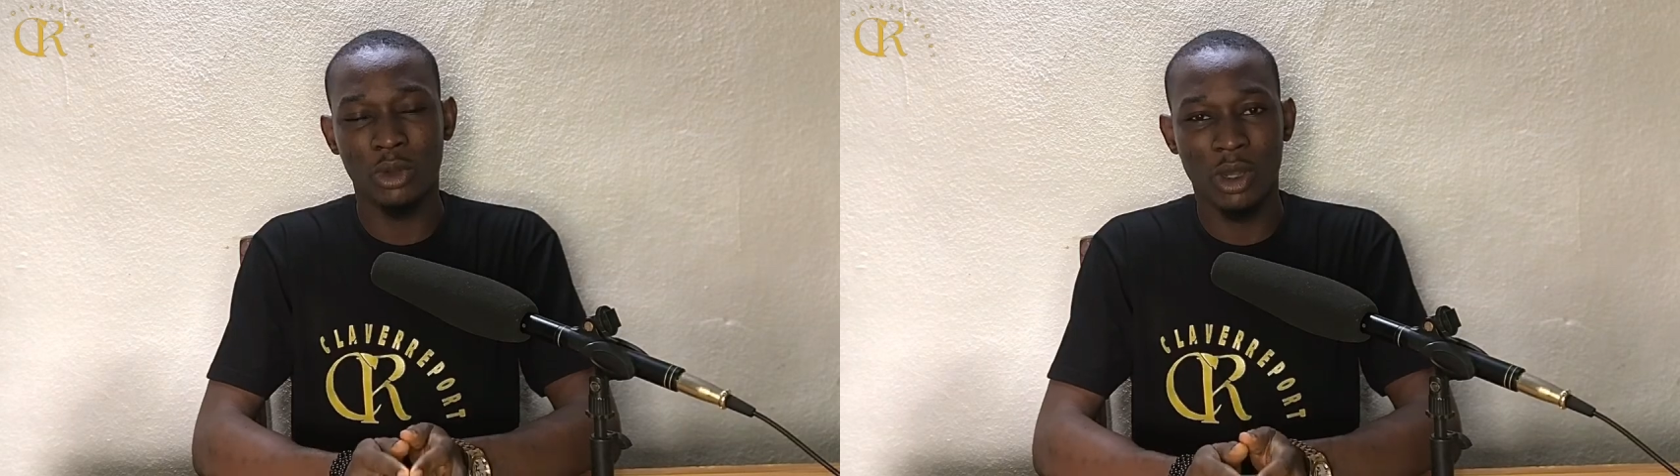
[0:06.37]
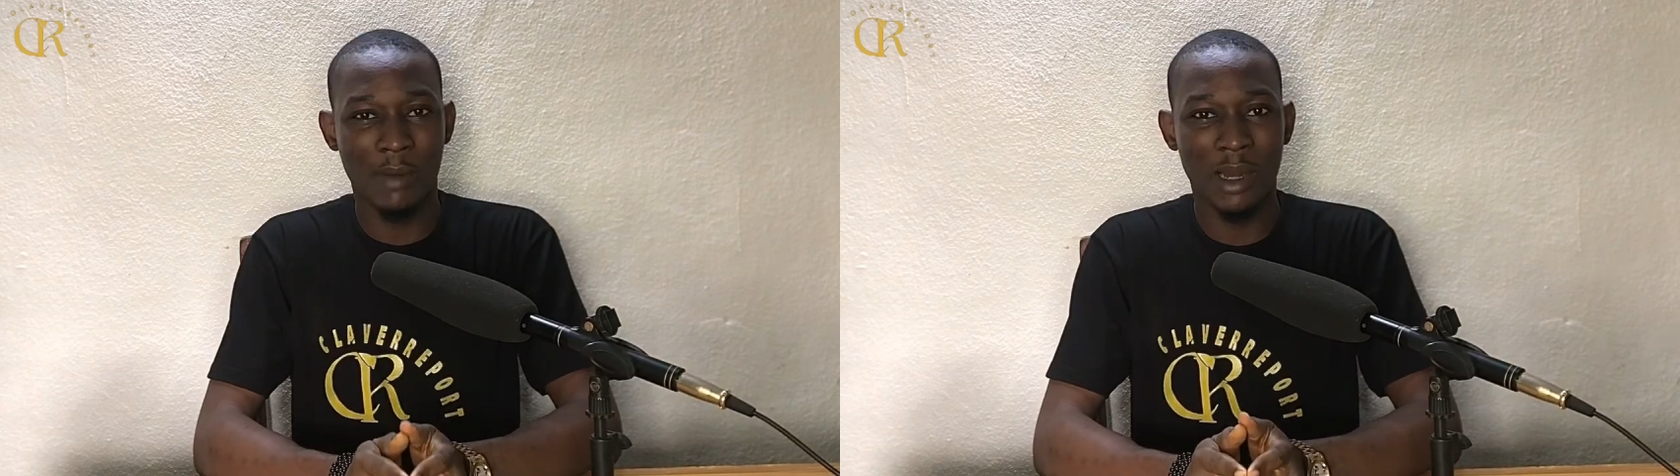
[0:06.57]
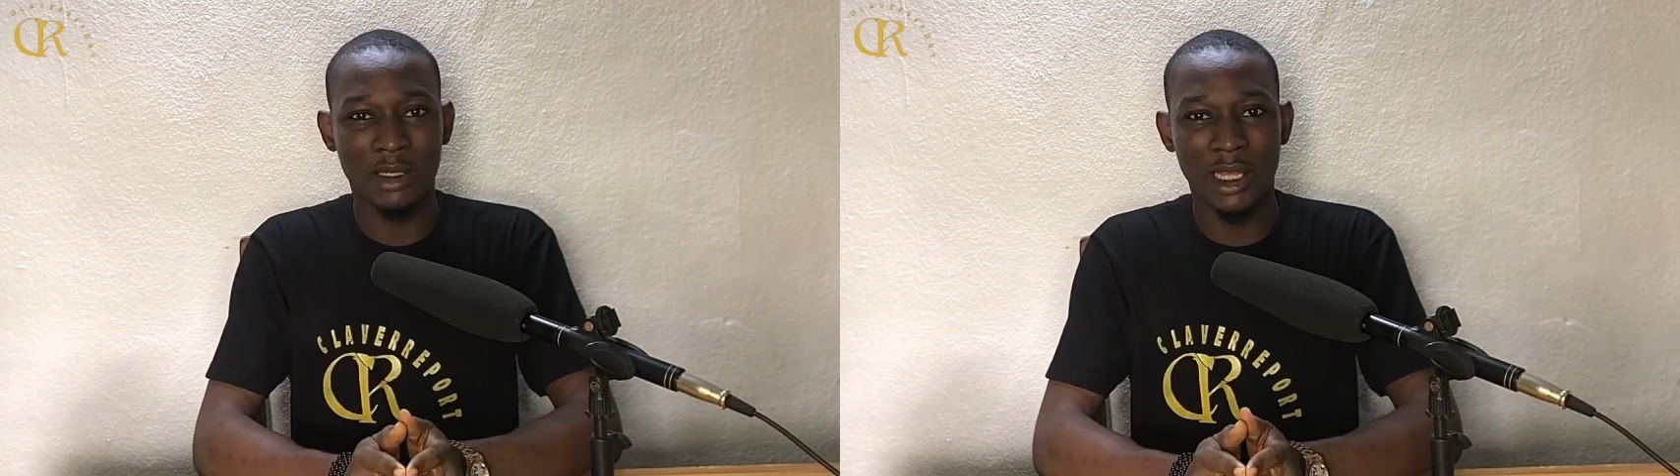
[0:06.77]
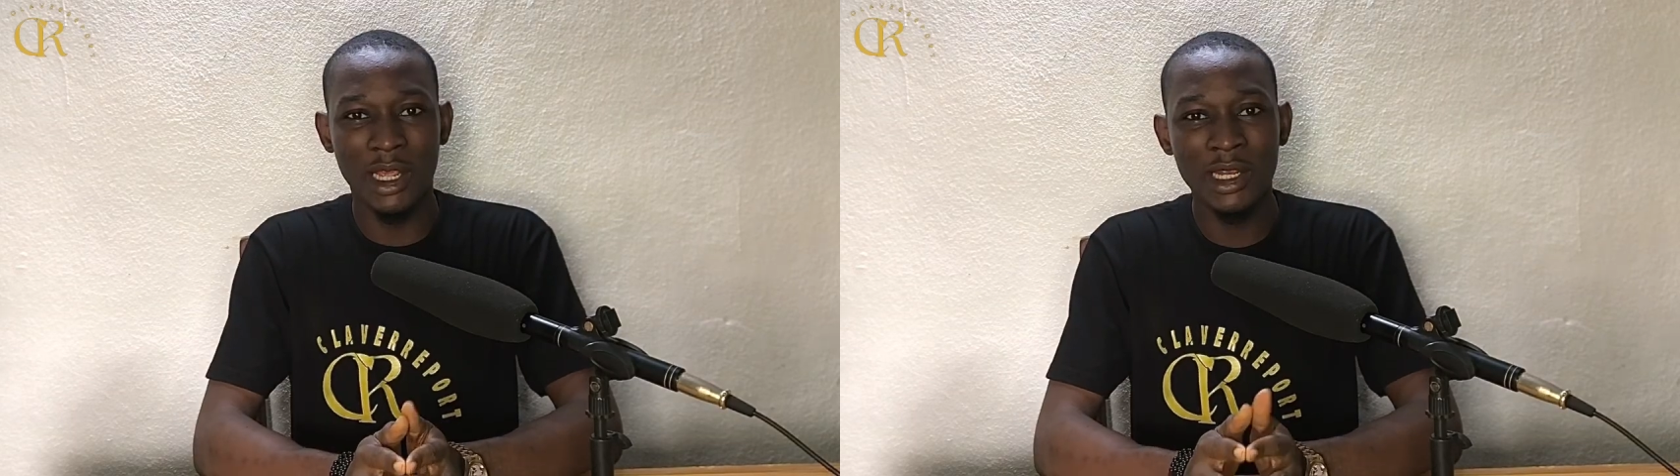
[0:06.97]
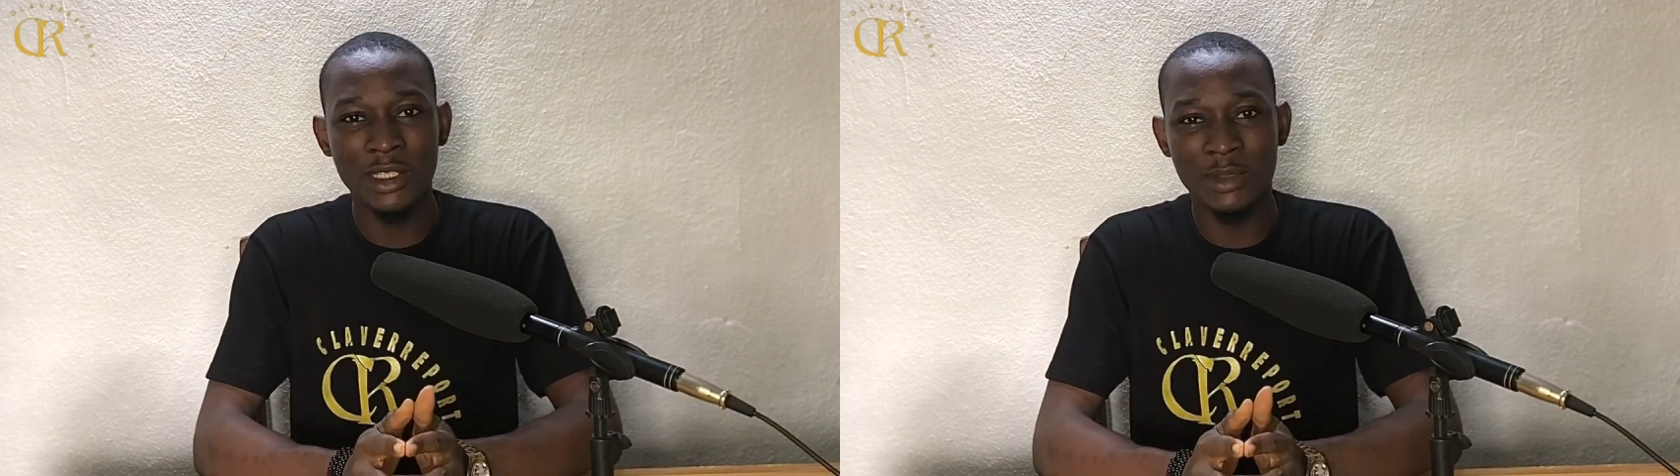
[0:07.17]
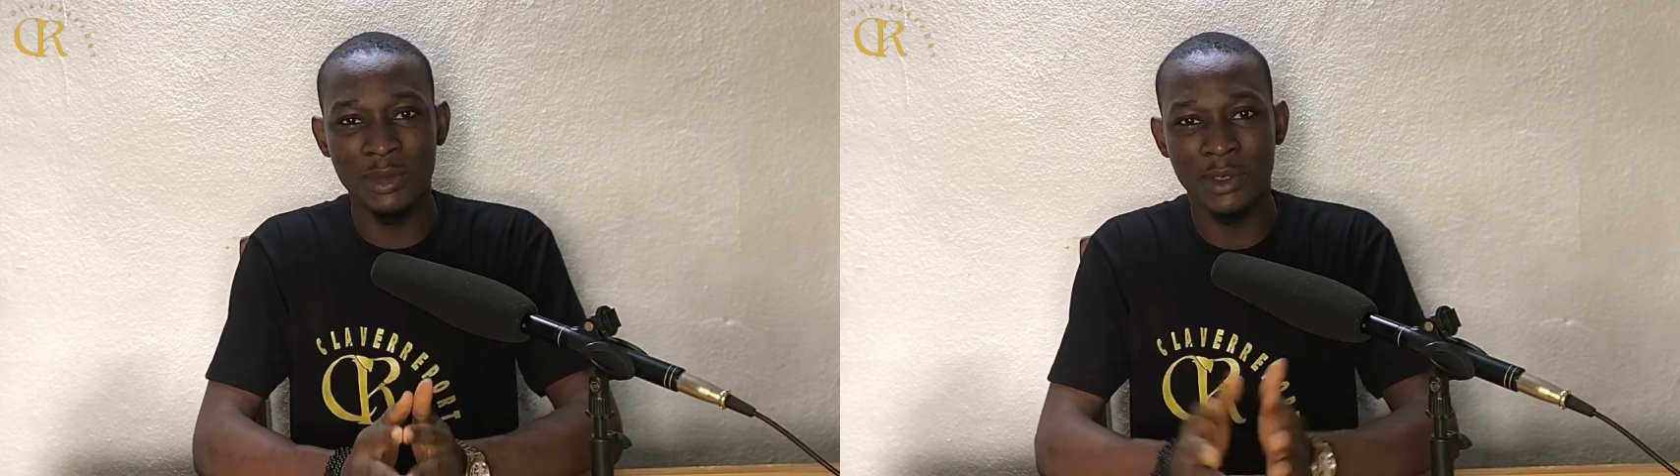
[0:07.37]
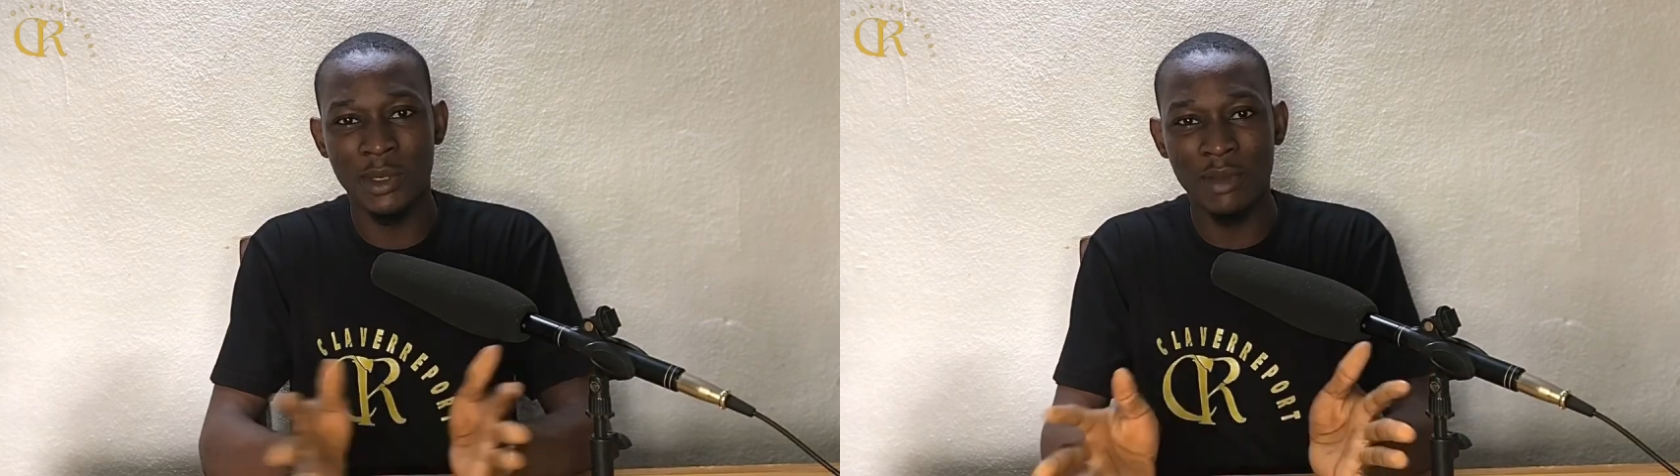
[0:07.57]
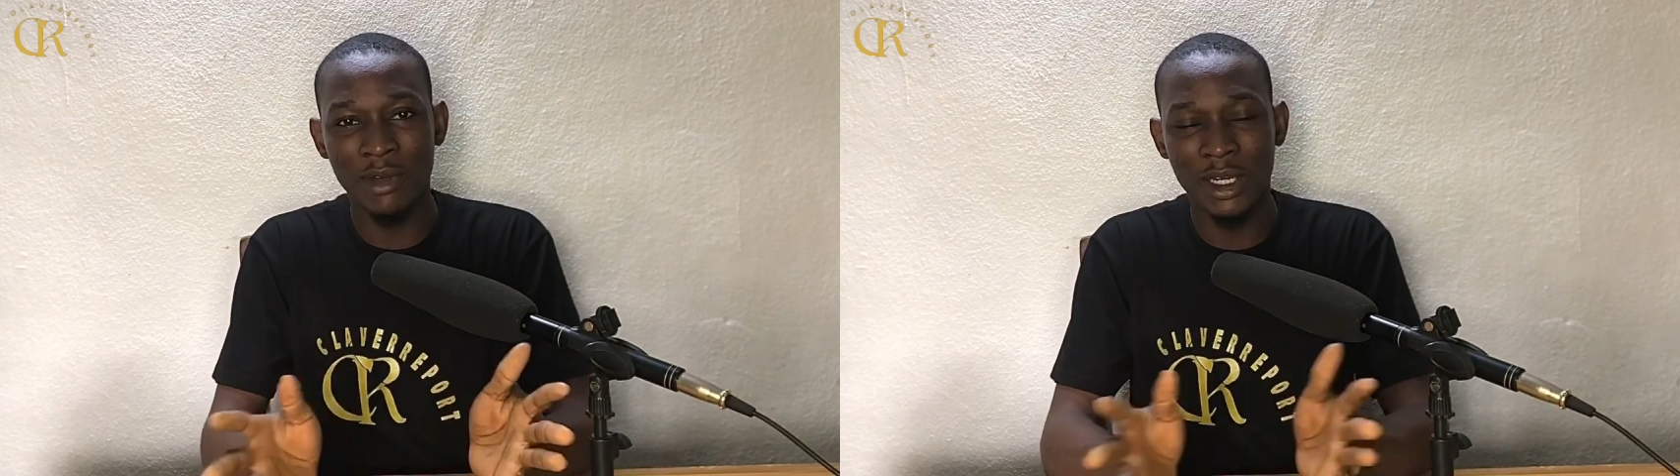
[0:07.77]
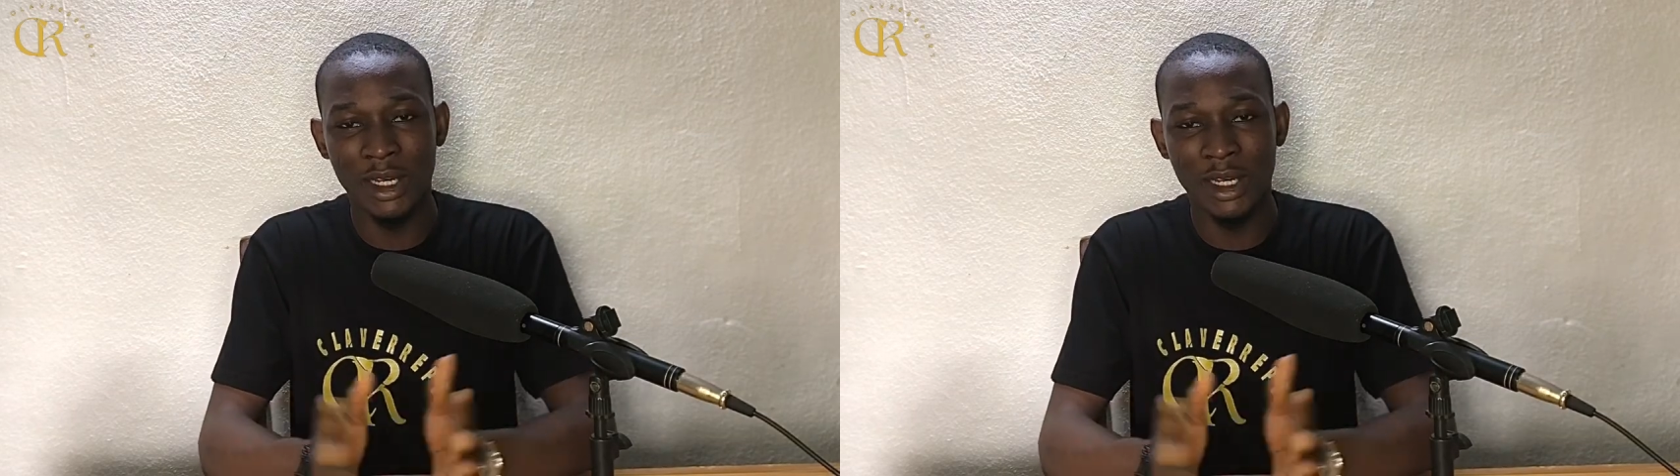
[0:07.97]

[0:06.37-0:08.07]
talk about elites misbehaving in